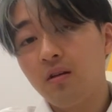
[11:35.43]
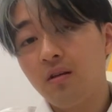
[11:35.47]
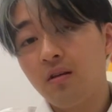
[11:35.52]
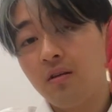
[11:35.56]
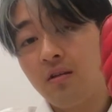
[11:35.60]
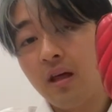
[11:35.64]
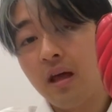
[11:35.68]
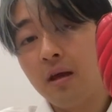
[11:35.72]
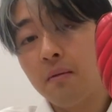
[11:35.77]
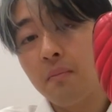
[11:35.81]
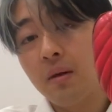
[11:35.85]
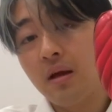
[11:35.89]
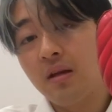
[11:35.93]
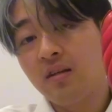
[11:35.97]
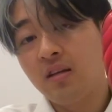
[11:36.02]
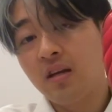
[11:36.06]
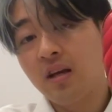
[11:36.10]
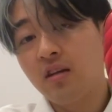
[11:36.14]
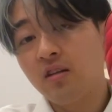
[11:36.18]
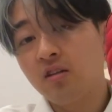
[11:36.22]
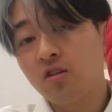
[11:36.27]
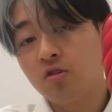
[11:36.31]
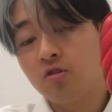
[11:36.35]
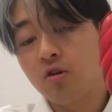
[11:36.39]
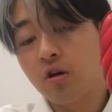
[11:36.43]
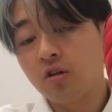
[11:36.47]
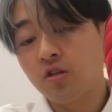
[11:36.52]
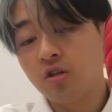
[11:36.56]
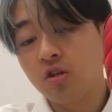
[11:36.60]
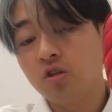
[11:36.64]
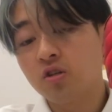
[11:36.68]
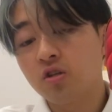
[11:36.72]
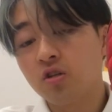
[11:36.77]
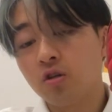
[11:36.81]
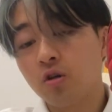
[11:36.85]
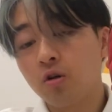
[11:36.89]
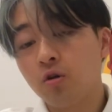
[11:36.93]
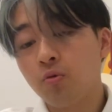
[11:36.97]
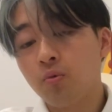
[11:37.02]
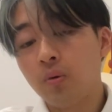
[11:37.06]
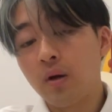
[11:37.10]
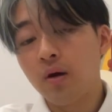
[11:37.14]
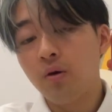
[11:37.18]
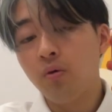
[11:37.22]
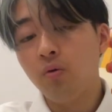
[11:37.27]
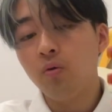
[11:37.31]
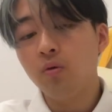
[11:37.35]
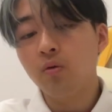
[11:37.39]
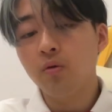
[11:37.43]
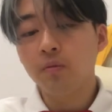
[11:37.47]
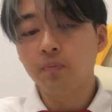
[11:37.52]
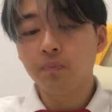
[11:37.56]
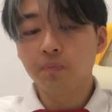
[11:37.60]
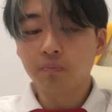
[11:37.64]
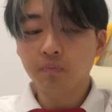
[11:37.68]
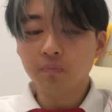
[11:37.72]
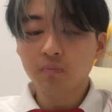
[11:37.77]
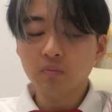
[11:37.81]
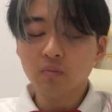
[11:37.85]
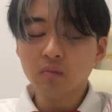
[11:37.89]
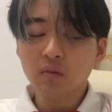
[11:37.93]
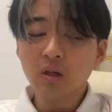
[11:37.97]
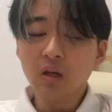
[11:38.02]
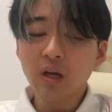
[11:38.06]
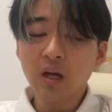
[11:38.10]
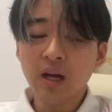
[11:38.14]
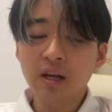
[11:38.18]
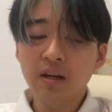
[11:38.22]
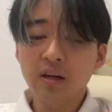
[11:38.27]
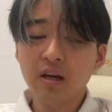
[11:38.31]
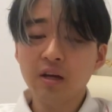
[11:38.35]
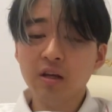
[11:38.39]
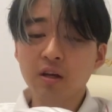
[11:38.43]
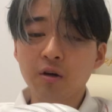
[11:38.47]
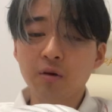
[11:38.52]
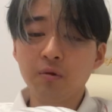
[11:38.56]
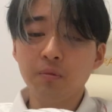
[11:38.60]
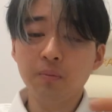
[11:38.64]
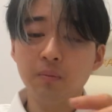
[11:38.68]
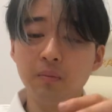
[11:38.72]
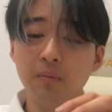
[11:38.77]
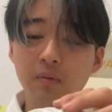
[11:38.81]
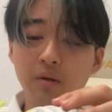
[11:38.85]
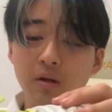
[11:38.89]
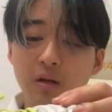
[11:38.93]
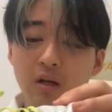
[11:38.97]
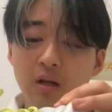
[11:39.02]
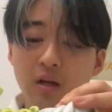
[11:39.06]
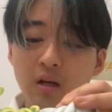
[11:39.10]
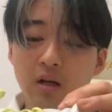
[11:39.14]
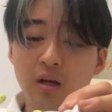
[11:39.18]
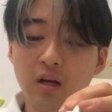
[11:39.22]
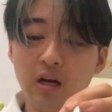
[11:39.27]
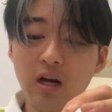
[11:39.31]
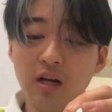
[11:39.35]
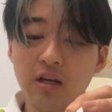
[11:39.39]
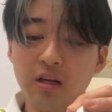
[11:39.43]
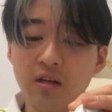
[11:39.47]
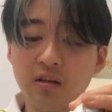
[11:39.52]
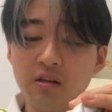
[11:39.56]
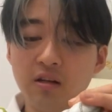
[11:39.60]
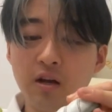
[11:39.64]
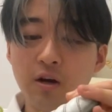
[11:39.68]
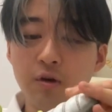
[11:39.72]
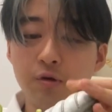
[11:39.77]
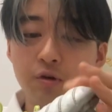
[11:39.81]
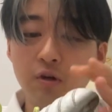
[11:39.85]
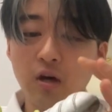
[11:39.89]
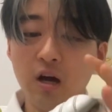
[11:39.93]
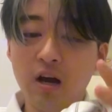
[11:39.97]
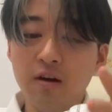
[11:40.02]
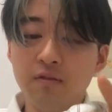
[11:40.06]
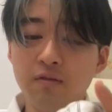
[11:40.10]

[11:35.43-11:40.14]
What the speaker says: they maintain structure so well. And I can tell you, I